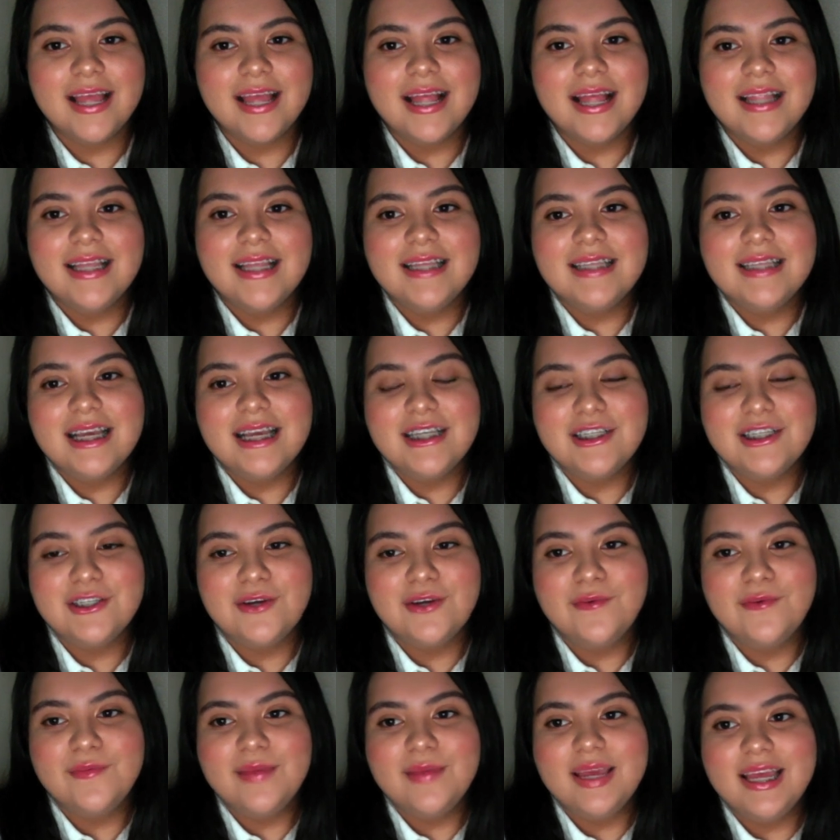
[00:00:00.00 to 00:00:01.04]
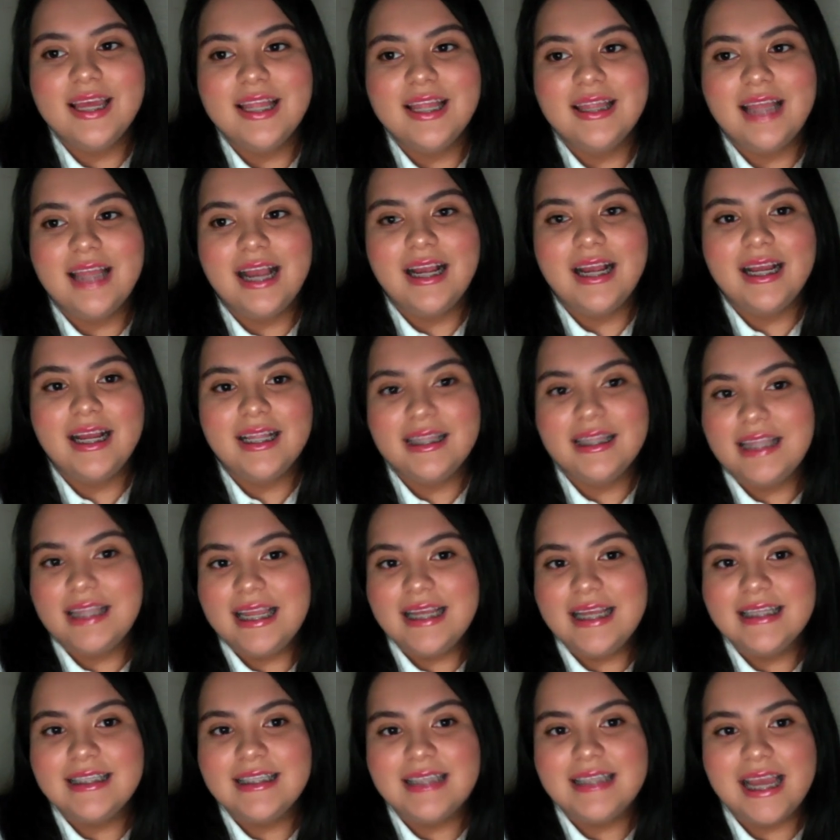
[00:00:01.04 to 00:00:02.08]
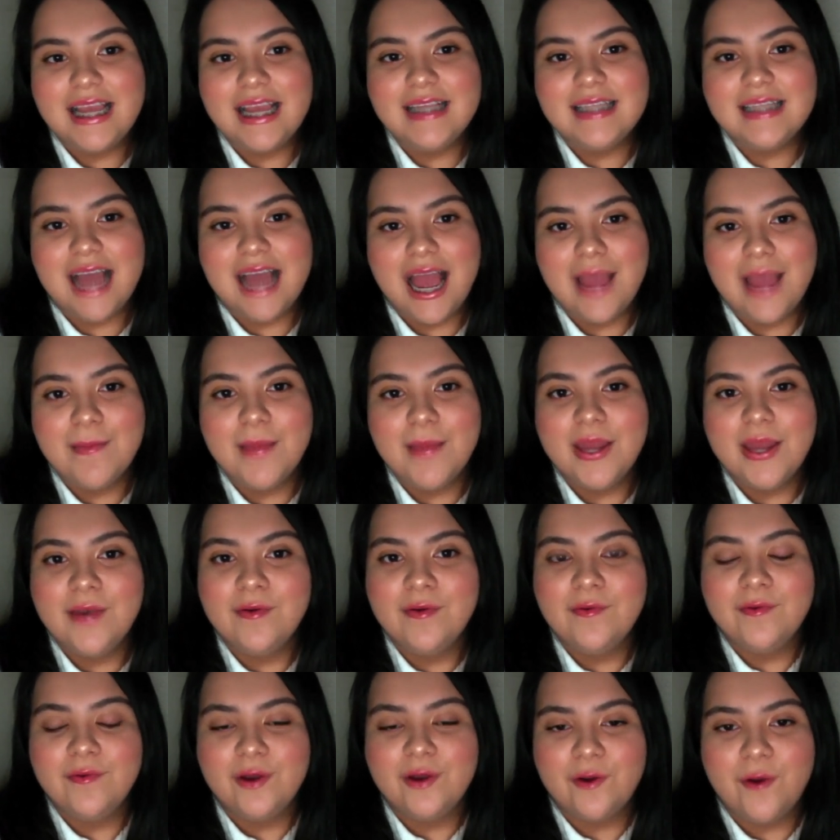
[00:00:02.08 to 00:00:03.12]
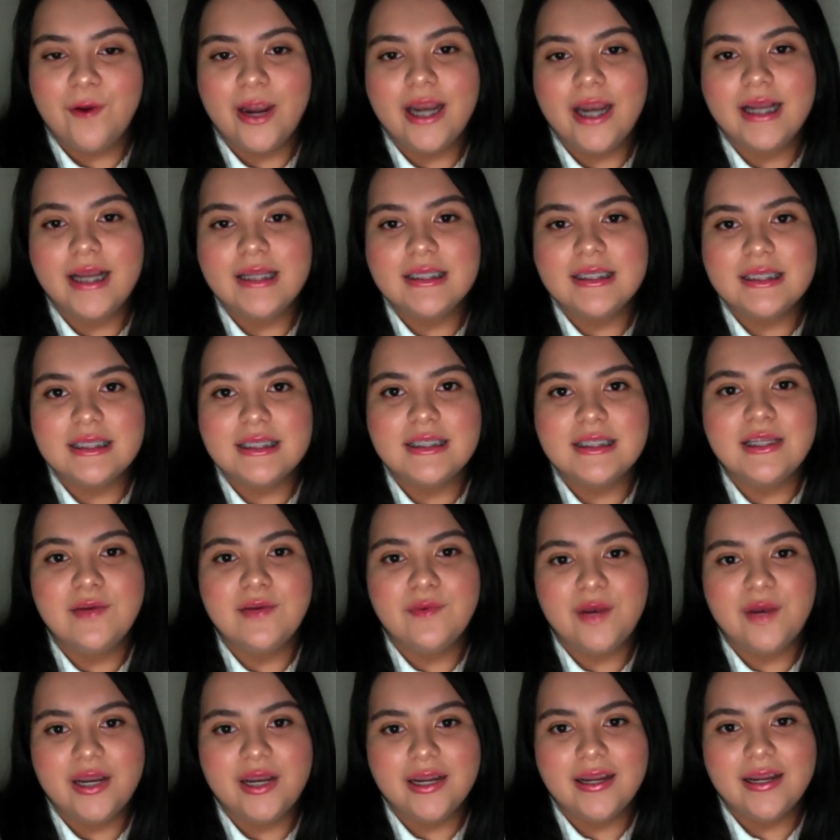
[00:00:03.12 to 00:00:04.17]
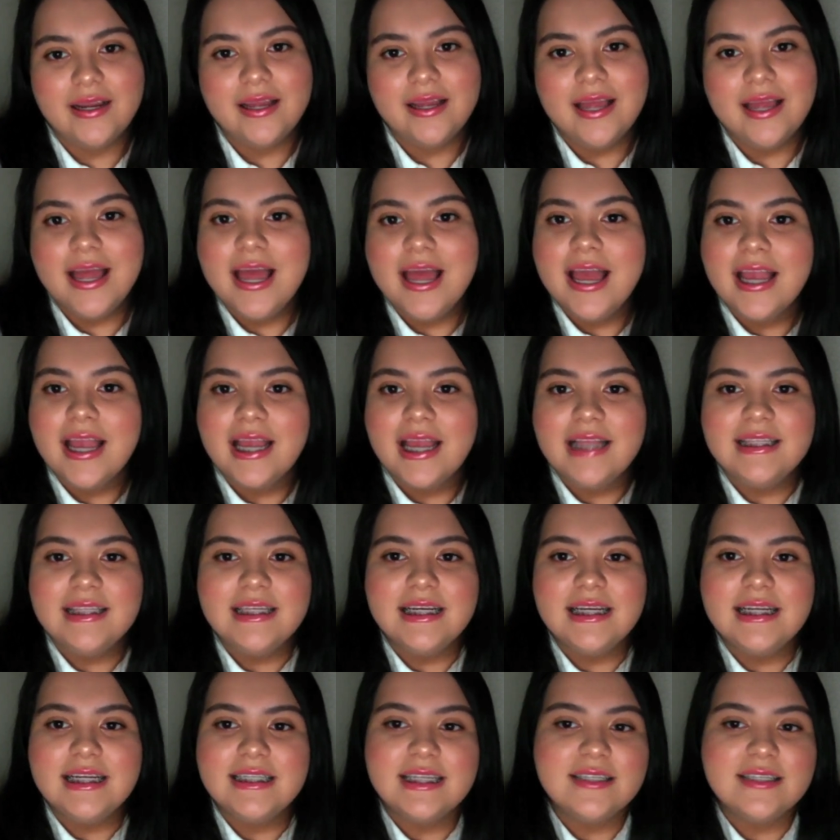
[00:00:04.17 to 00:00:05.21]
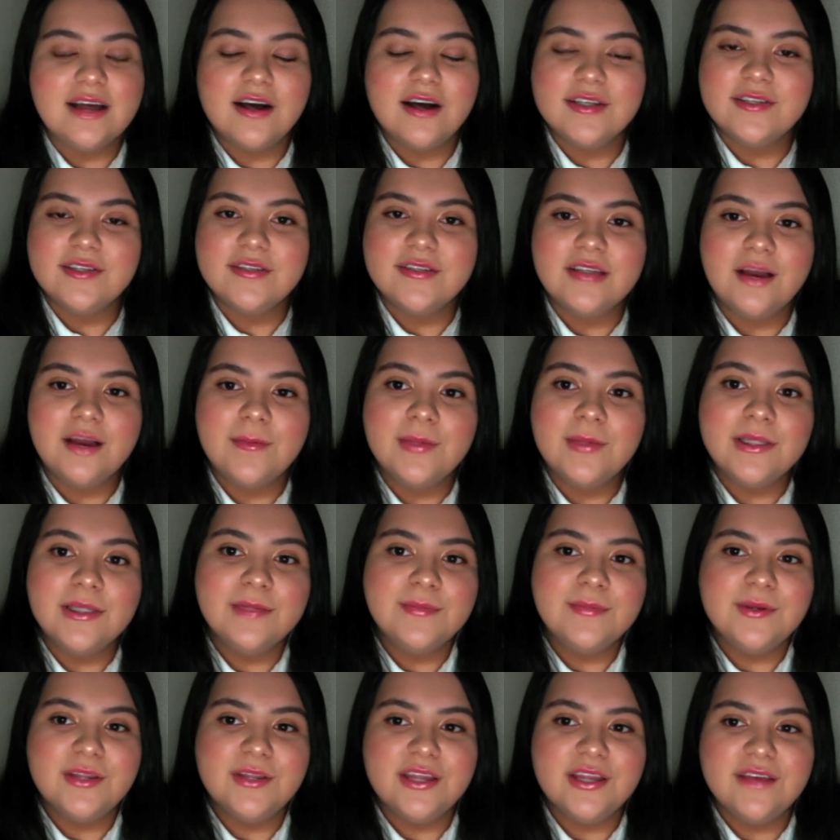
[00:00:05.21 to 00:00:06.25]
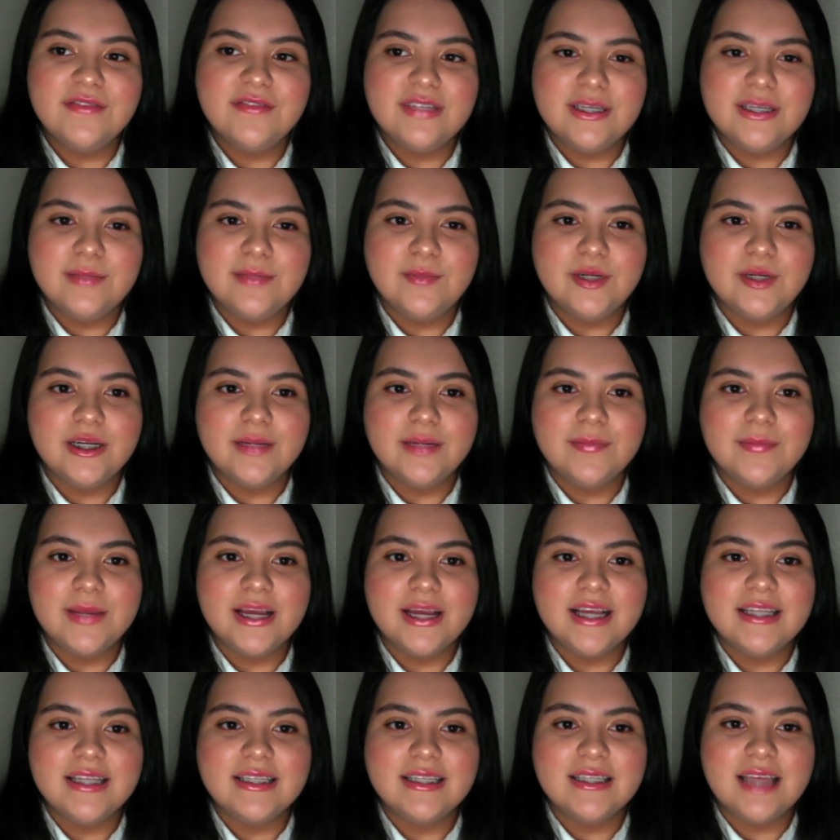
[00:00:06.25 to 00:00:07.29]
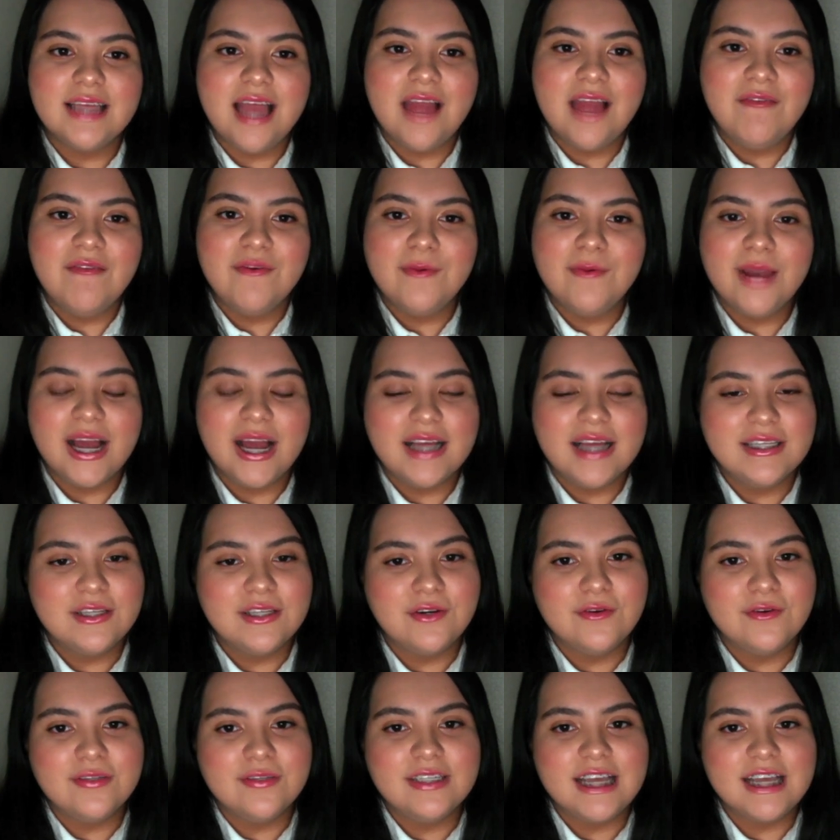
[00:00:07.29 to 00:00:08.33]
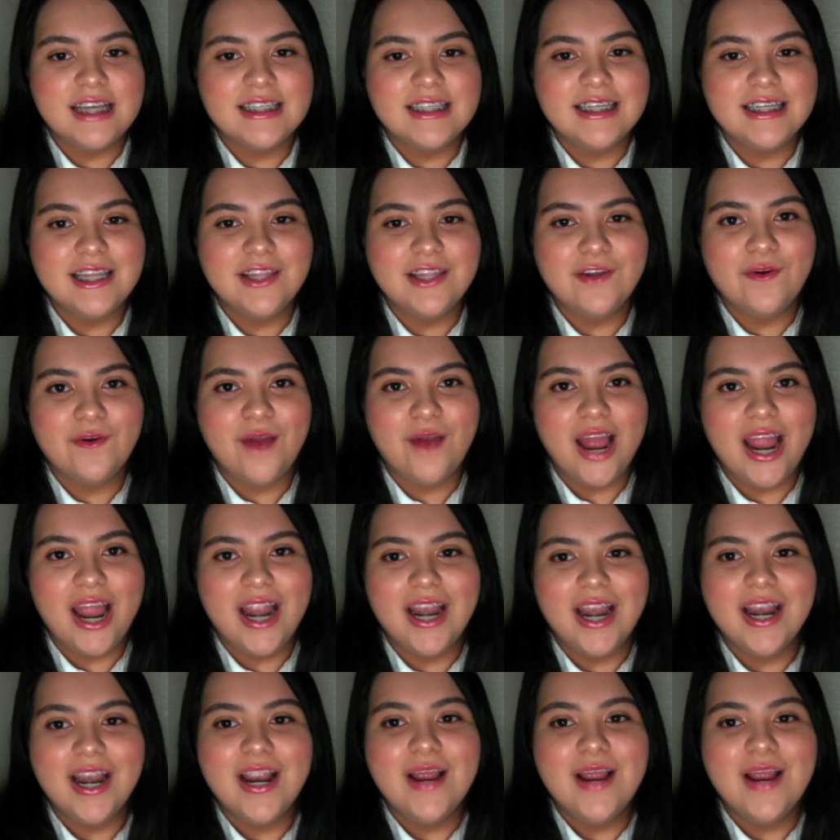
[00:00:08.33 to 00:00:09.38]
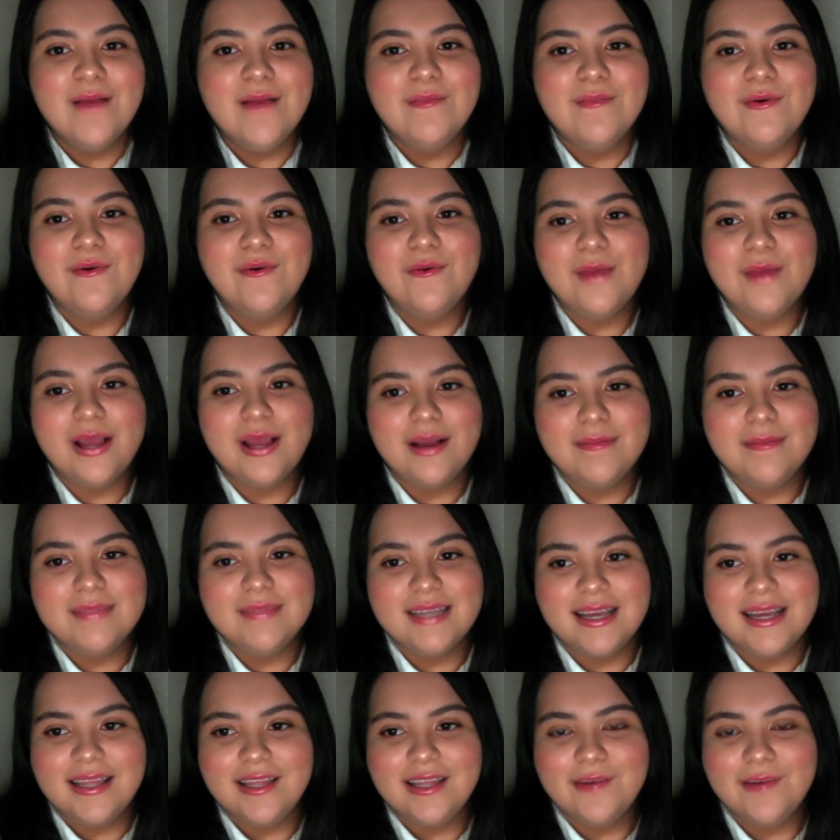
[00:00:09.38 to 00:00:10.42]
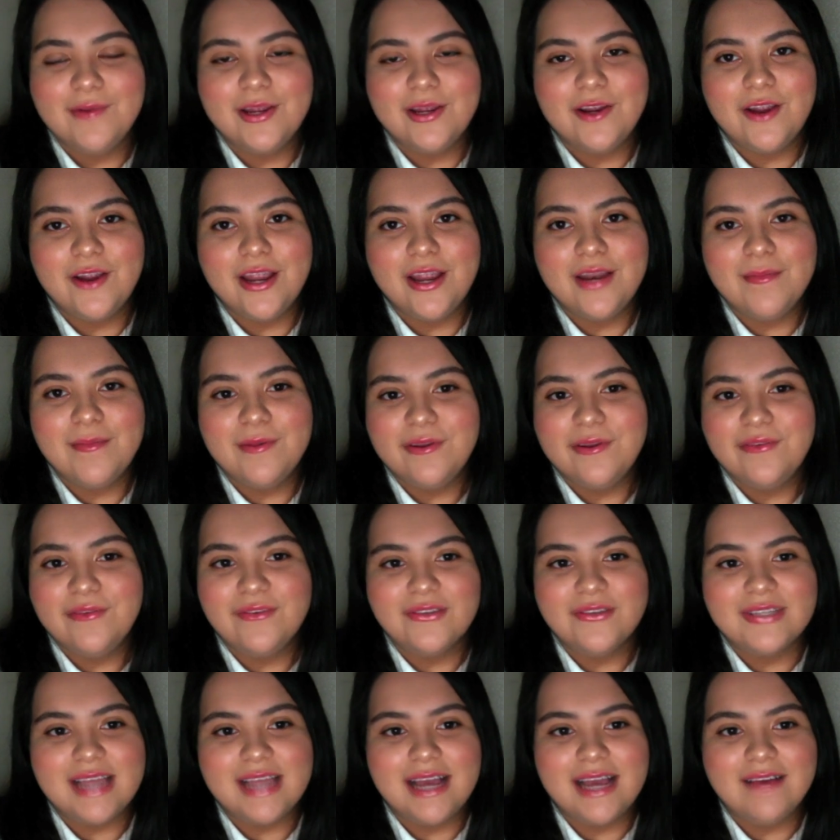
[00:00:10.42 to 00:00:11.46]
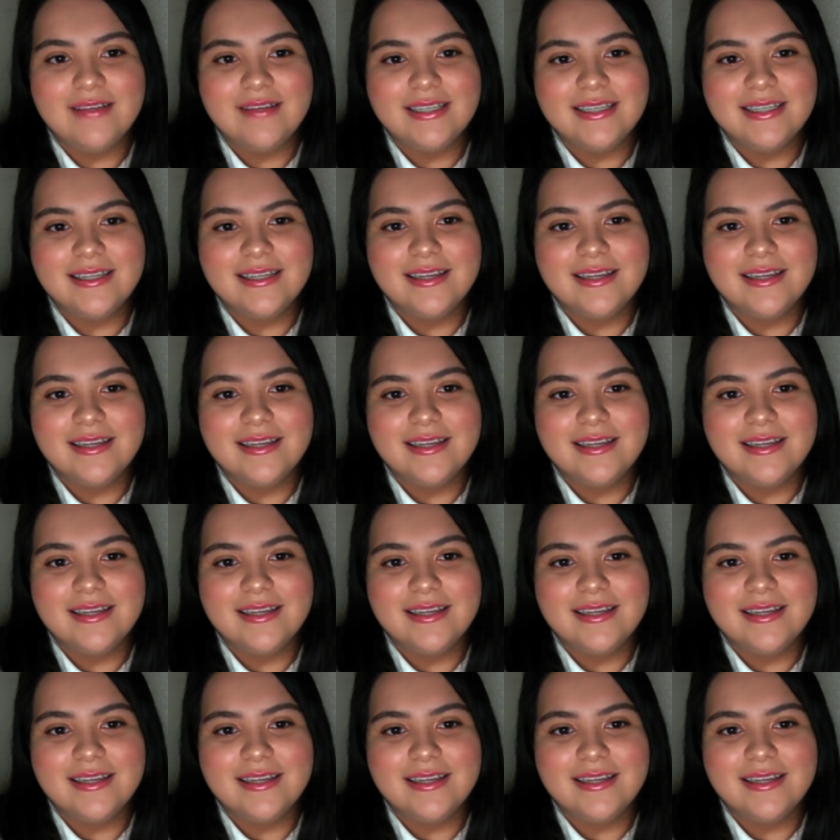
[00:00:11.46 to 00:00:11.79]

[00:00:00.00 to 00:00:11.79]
This has shown me that good things take time and require consistent work. KidSingers has also taught me the beauty of teamwork because everyone has their own section in the choir, but when we come together, we create a beautiful sound.